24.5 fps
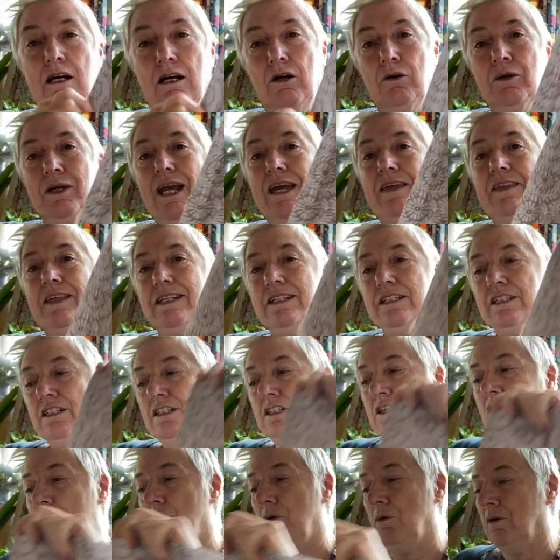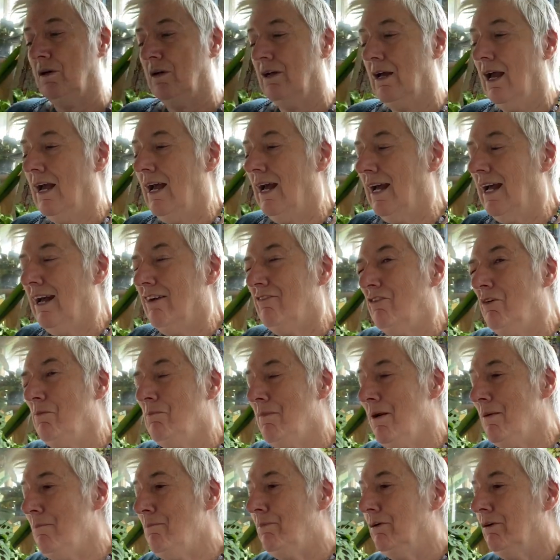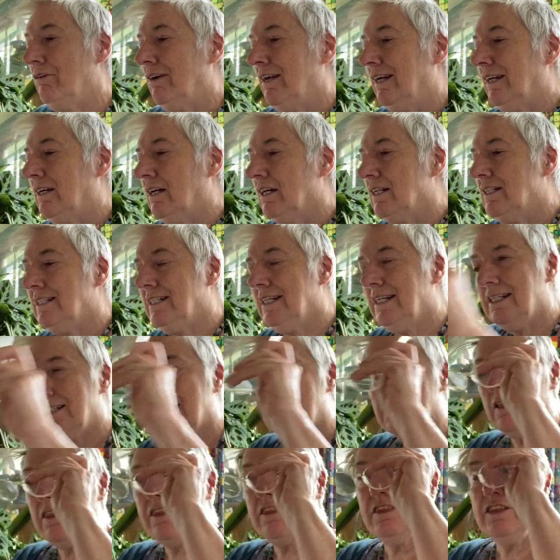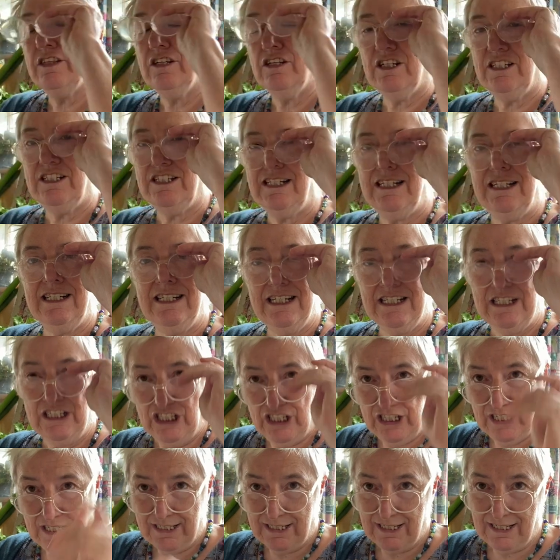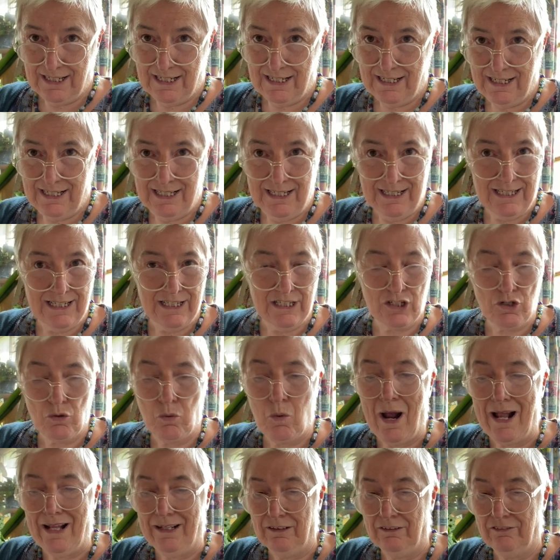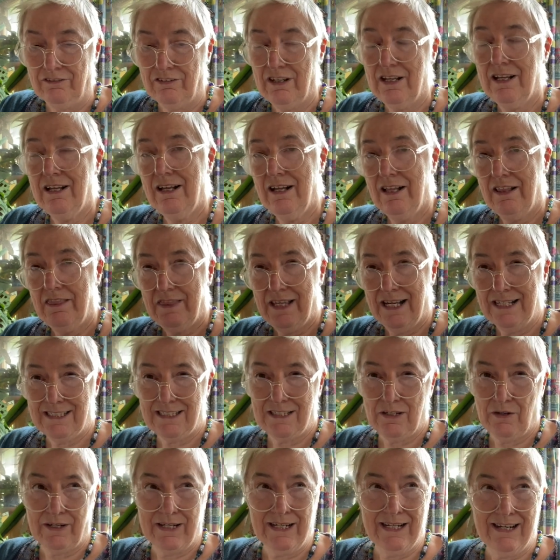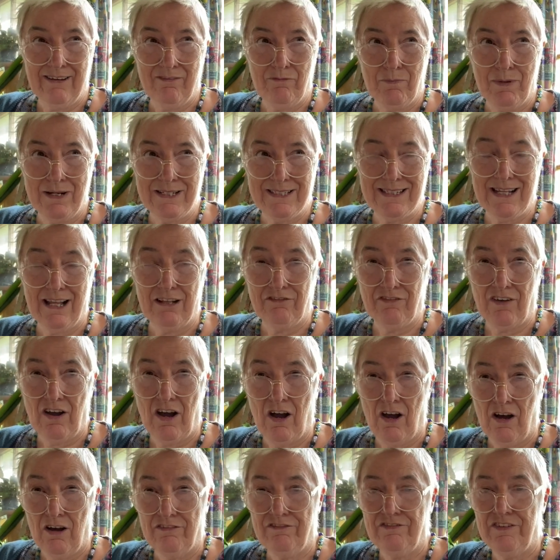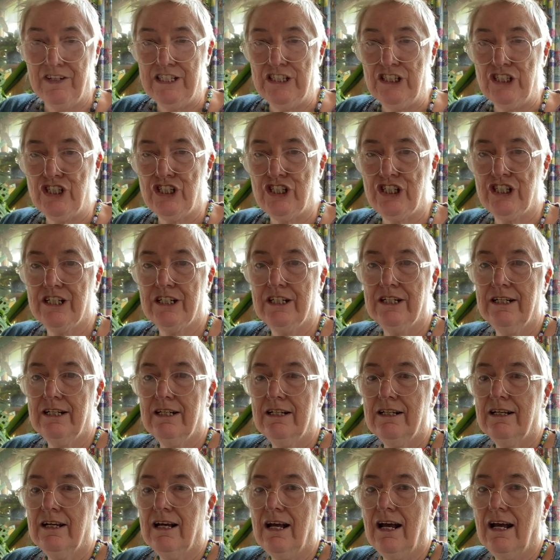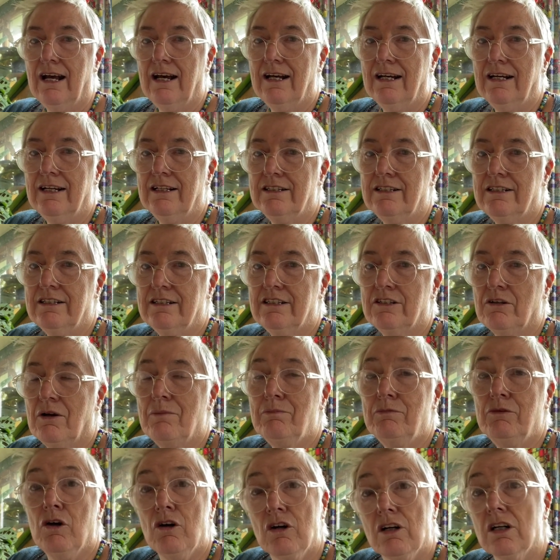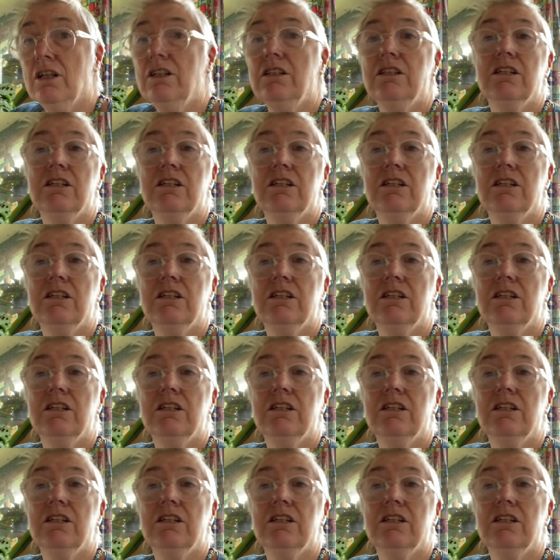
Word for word: Okay then, so remember I cut it 13 inches and I need it 12. That's so I can give myself a half inch uh, so I'm not going